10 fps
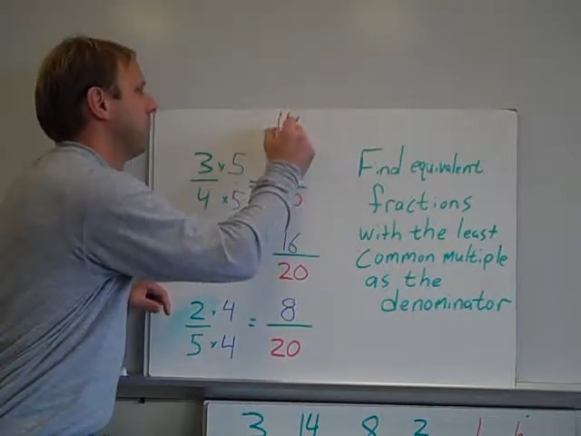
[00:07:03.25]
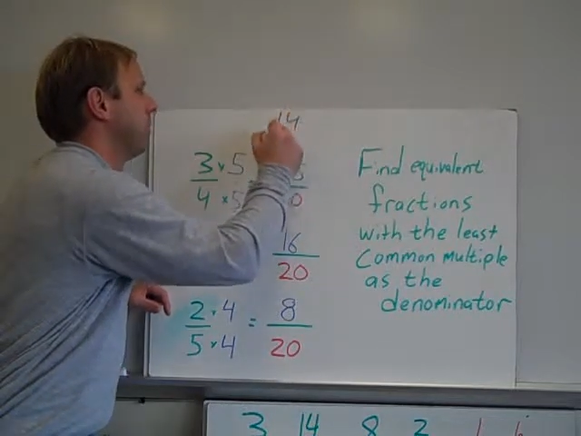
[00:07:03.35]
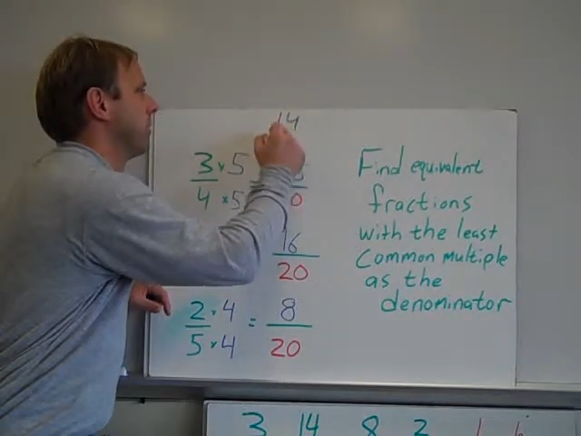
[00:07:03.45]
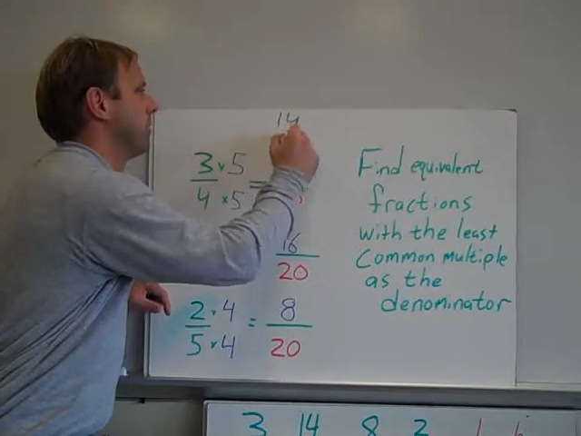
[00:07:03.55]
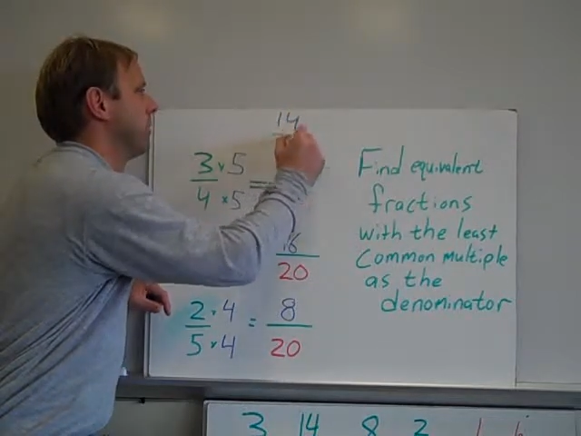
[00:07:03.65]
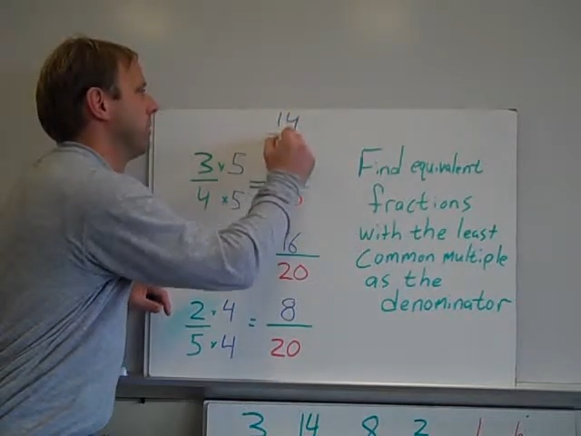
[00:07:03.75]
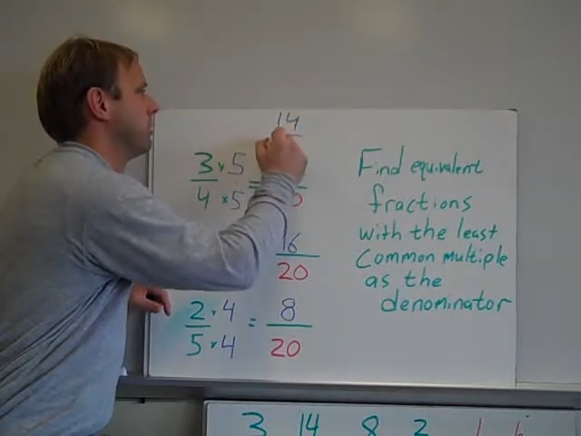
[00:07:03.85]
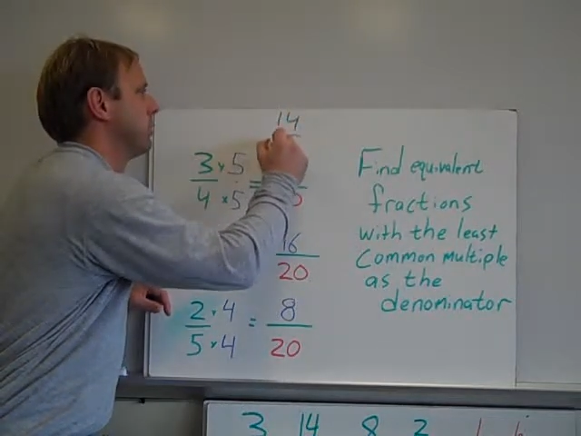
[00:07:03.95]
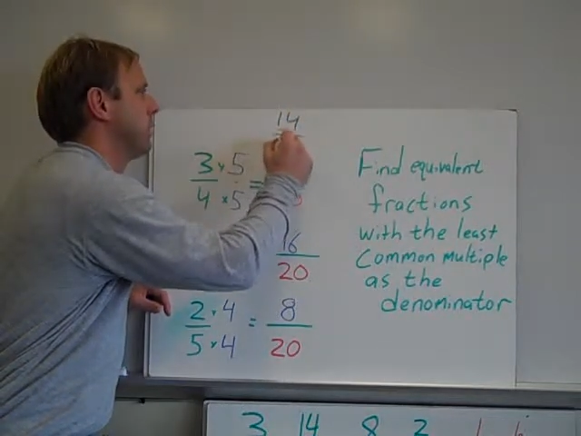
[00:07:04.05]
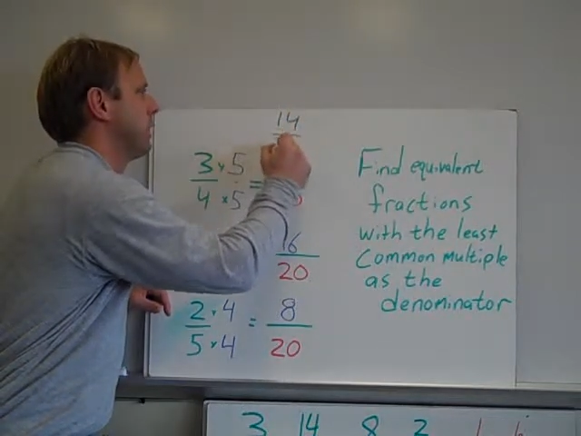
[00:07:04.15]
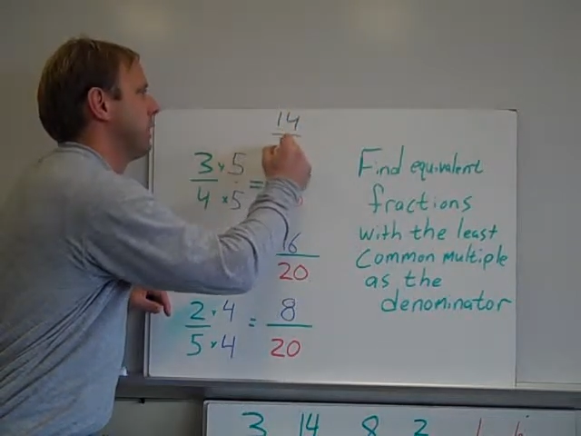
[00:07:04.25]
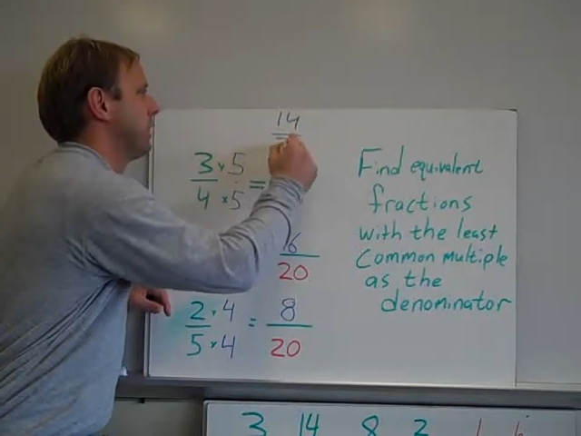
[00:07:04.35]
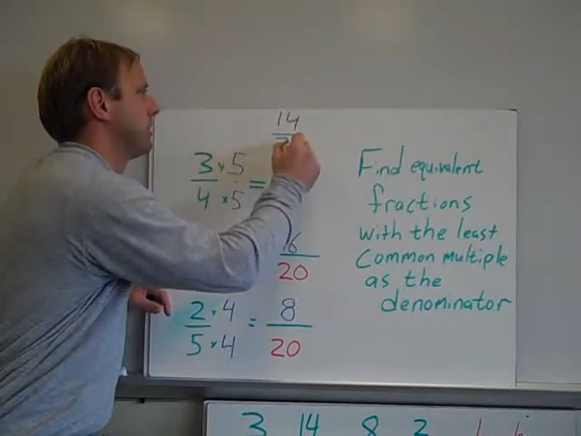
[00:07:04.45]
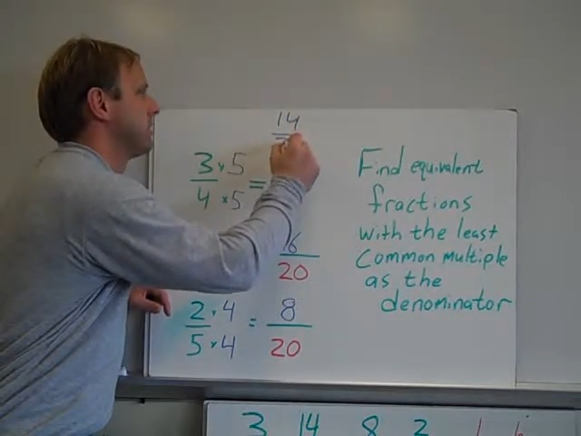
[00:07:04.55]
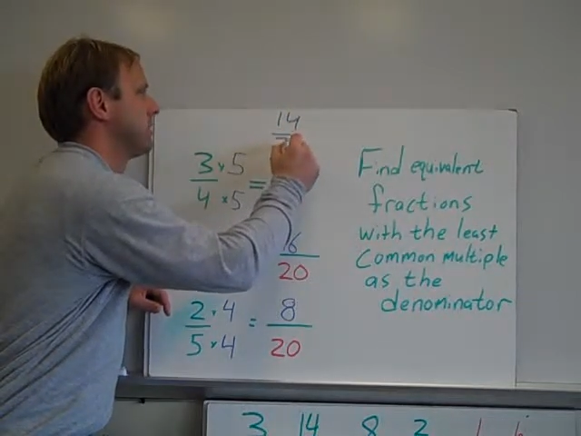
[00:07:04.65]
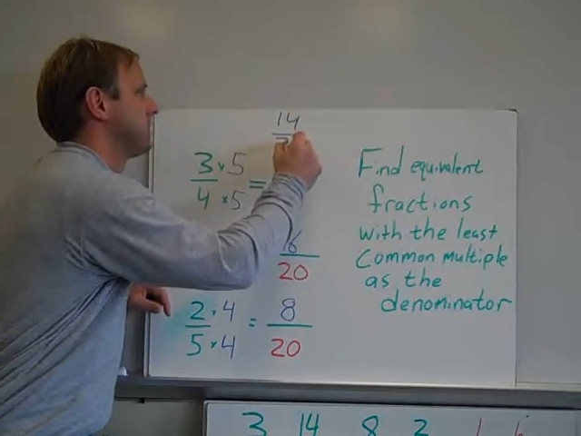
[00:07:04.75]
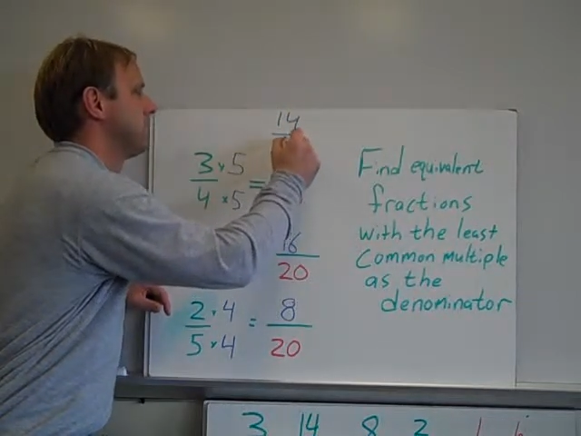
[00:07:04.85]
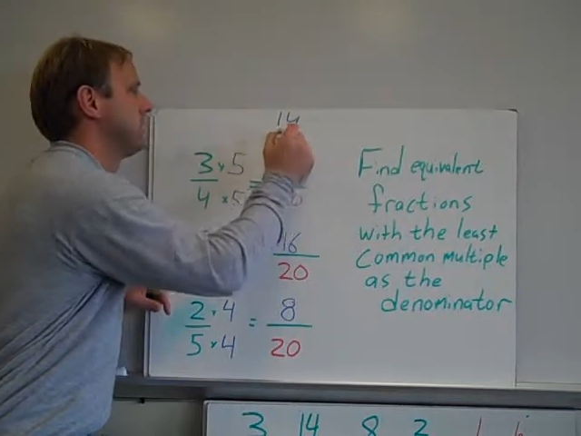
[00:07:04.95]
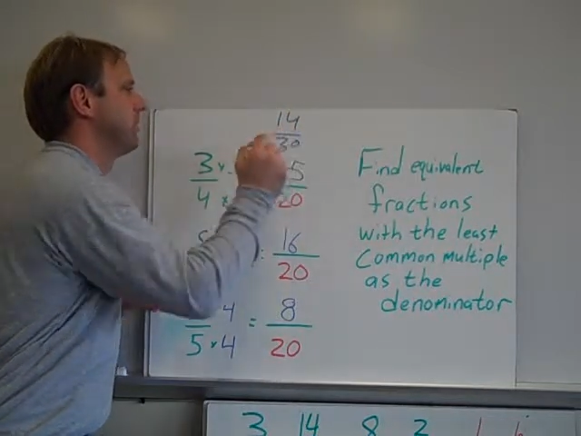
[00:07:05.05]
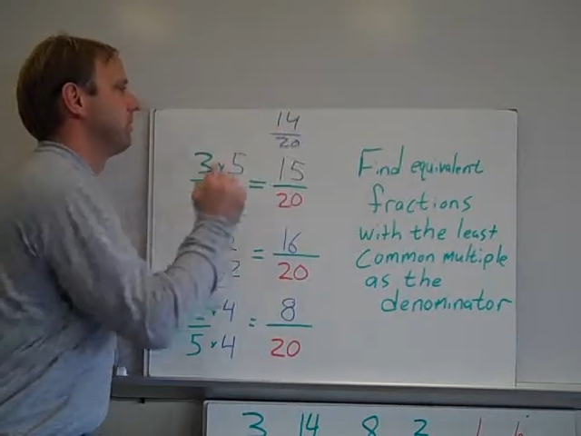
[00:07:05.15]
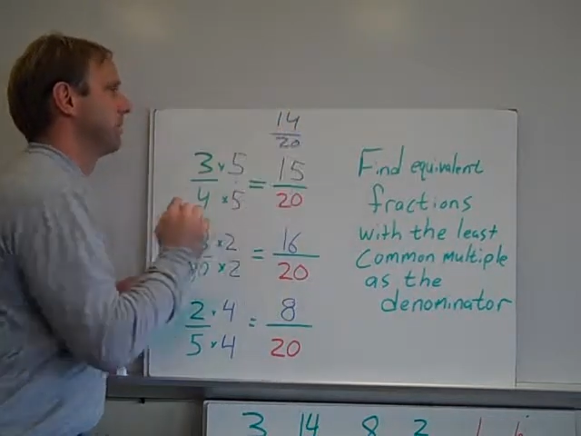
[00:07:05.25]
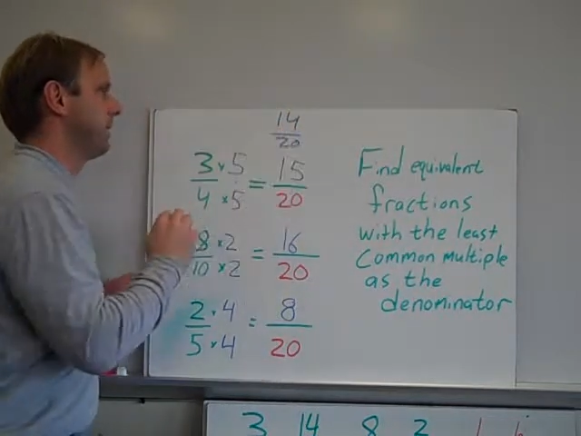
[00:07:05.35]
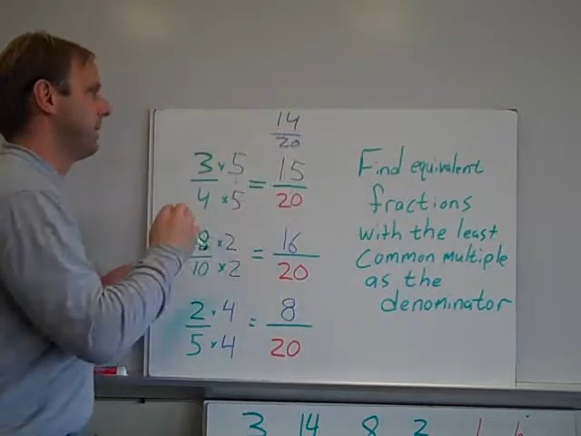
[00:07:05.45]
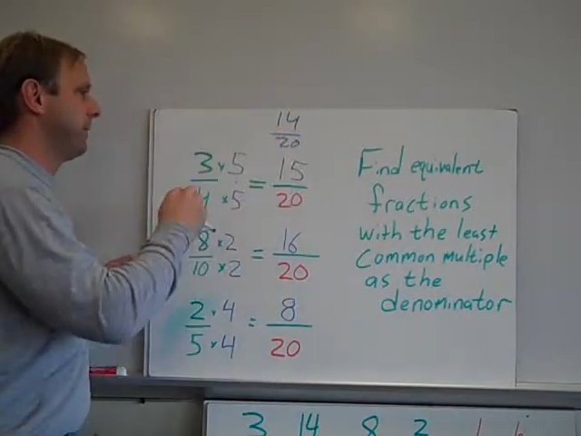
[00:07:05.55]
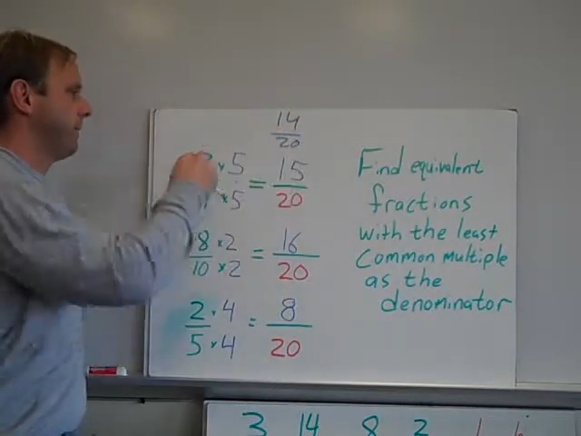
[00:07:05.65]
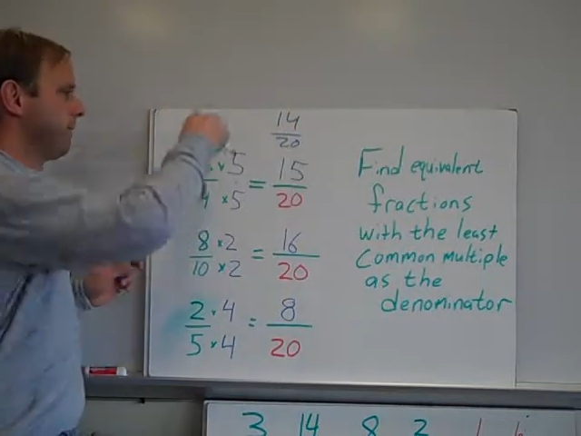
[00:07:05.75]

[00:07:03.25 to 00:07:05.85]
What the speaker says: 14/20ths. Okay?